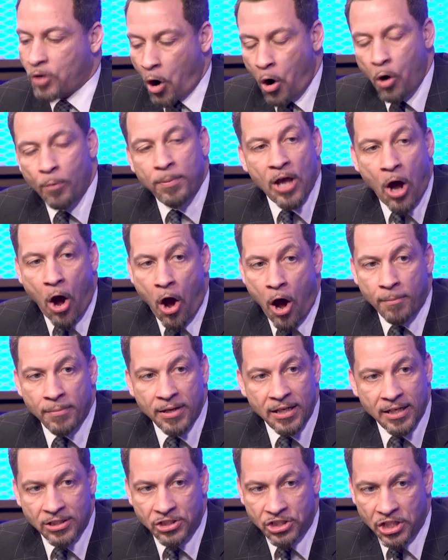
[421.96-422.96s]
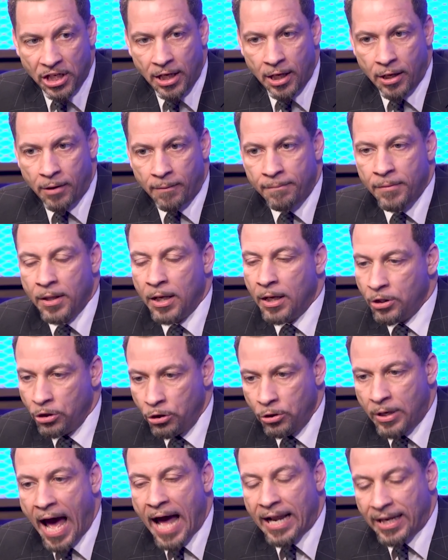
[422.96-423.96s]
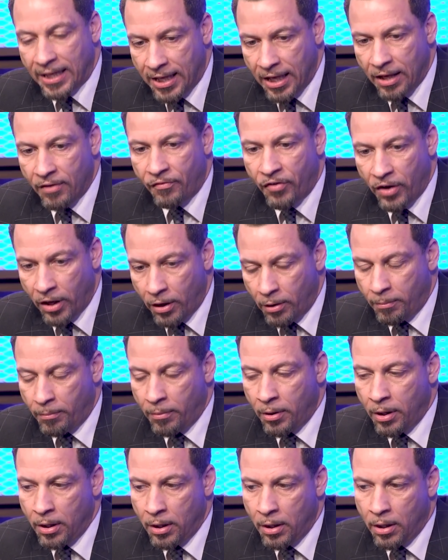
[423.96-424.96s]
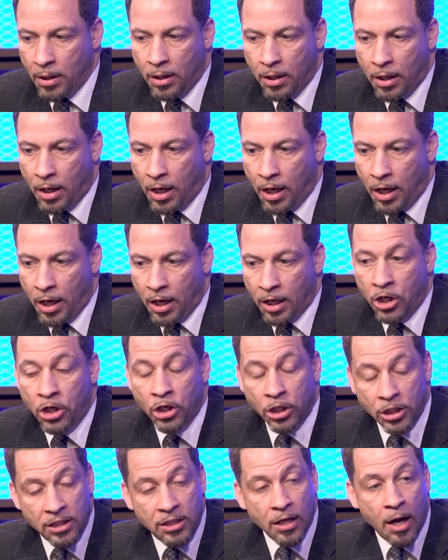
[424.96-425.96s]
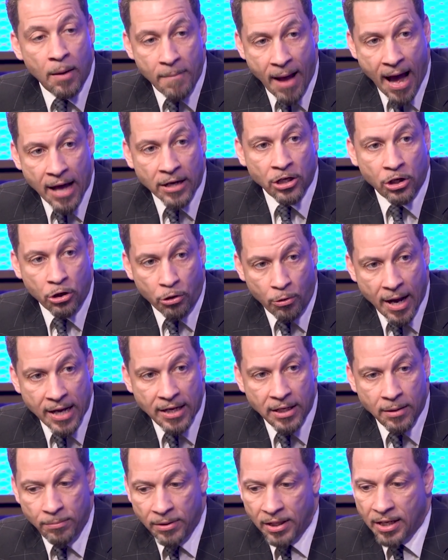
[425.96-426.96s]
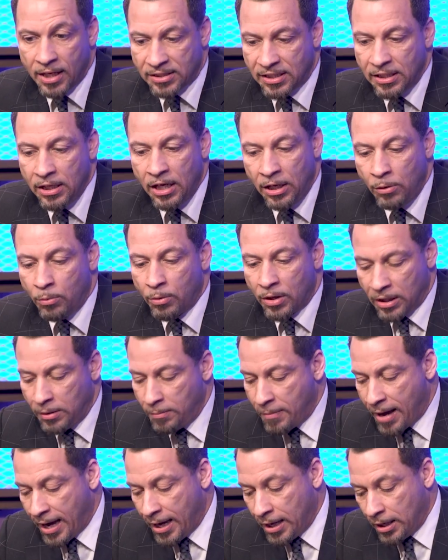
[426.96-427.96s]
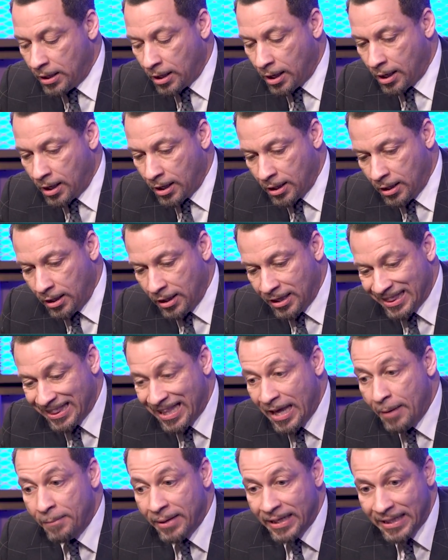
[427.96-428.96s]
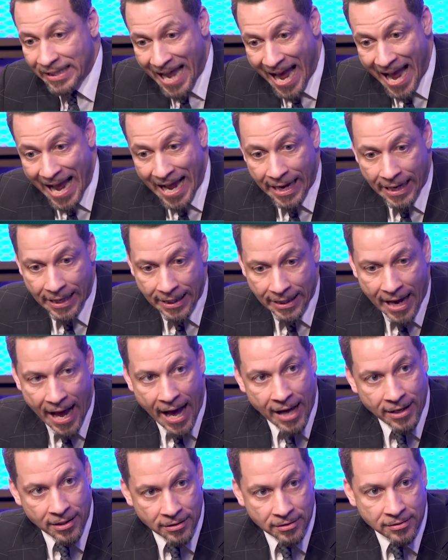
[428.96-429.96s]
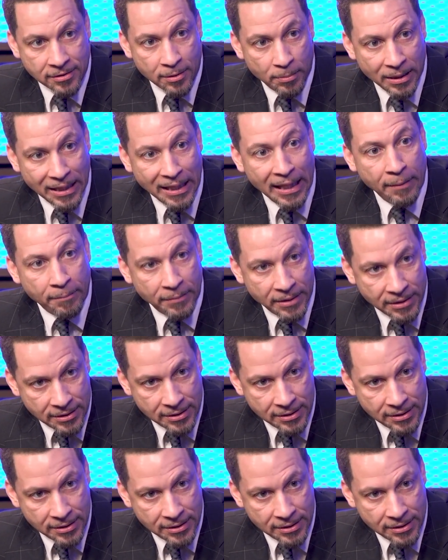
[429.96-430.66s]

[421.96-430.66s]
Koby Altman, the GM, you got to give him a, a good amount of credit because he, he really made uh, lemonade out of some lemons.